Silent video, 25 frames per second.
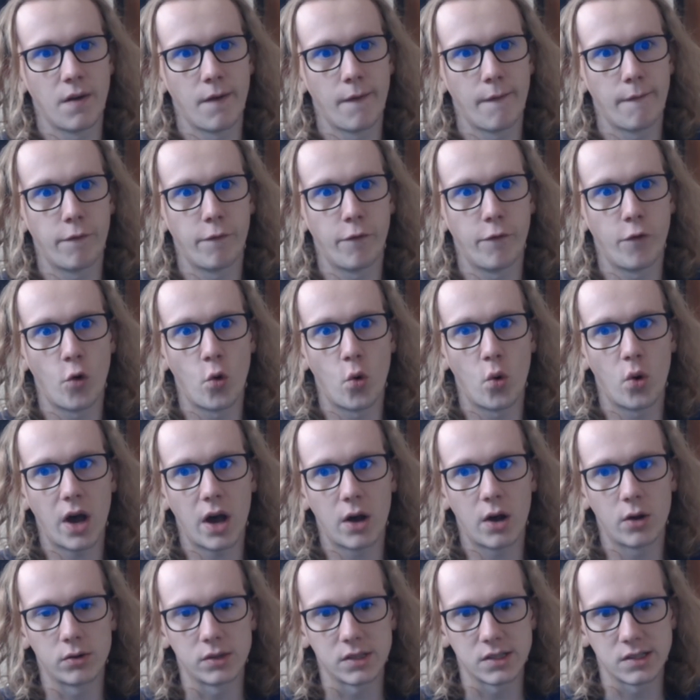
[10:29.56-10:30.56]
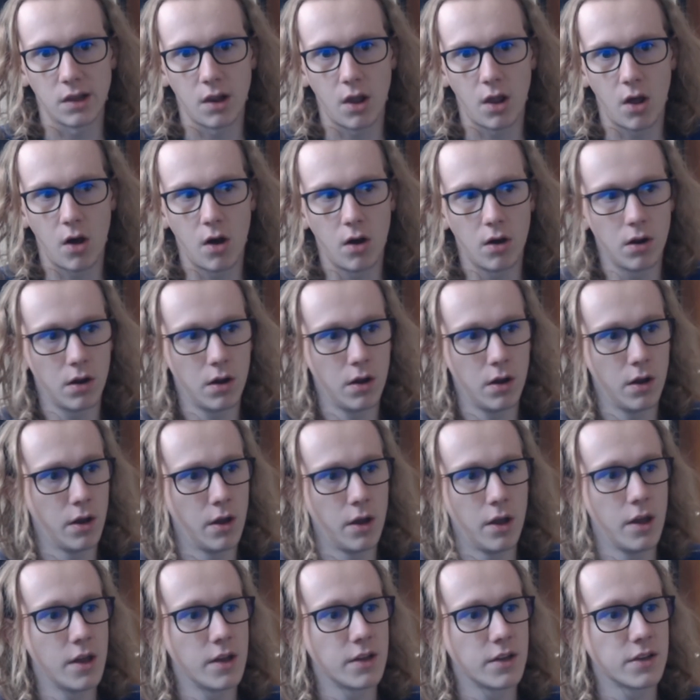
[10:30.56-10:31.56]
4 hours long,
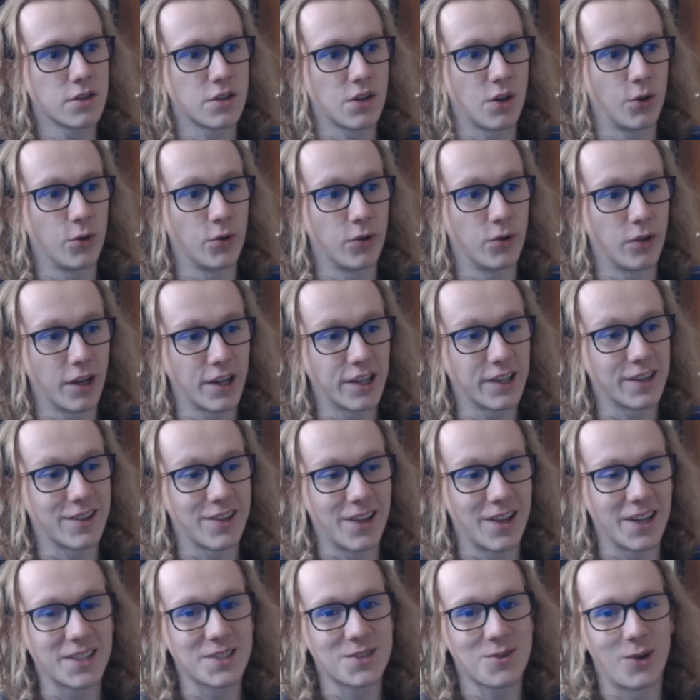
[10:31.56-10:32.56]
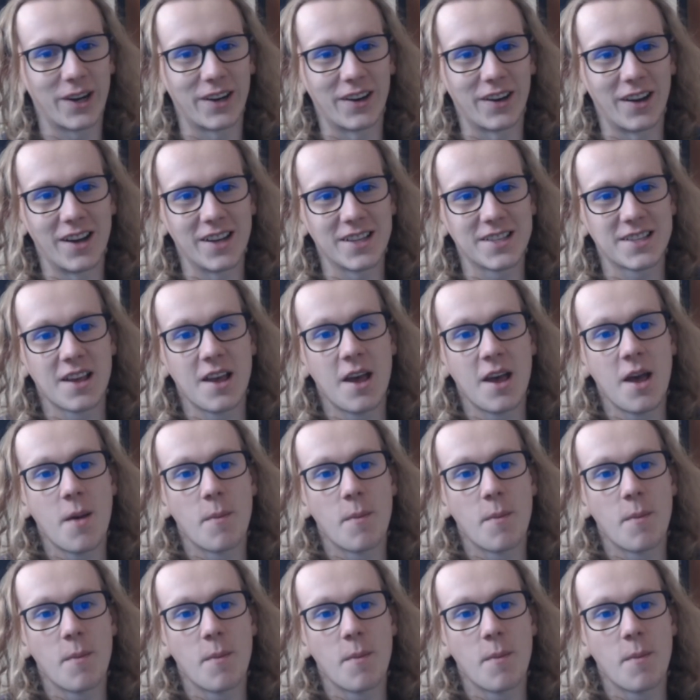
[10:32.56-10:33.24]
so that's quite nice.